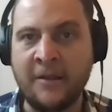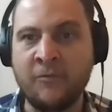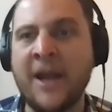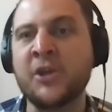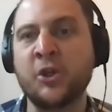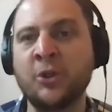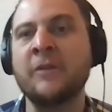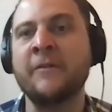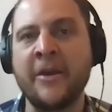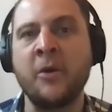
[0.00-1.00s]
the rational
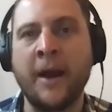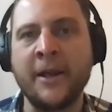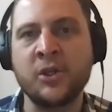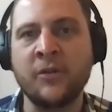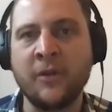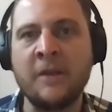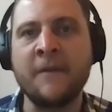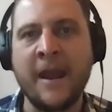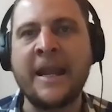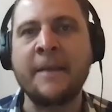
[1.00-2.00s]
evaluation that if
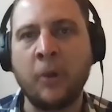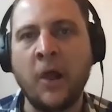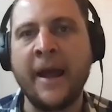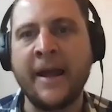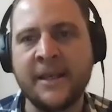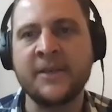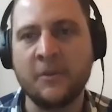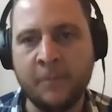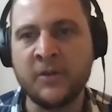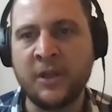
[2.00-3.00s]
any player
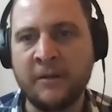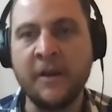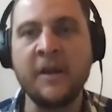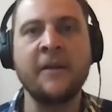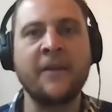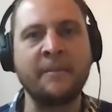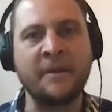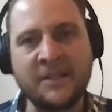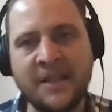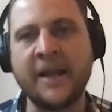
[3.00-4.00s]
tested positive, they'd
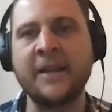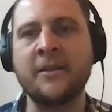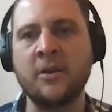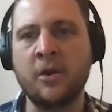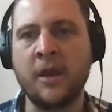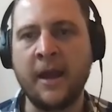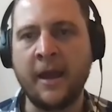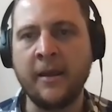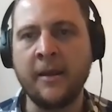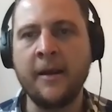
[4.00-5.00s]
be stuck in the
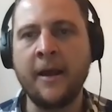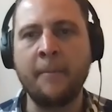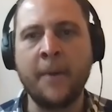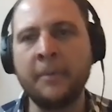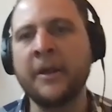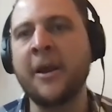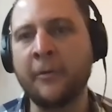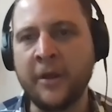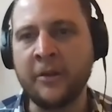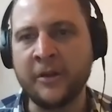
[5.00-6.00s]
UK. Public
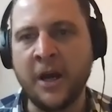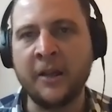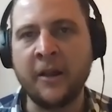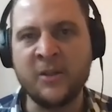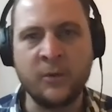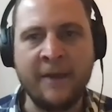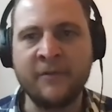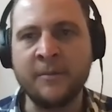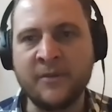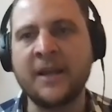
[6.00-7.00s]
Health England guidelines would have
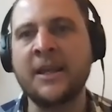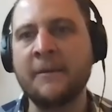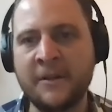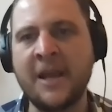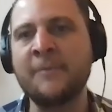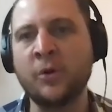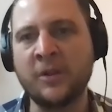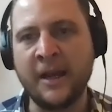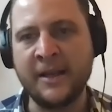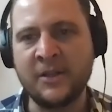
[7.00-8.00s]
them stuck here for 10 more
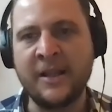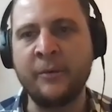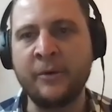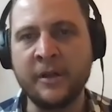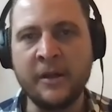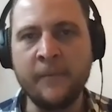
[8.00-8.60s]
days, and that would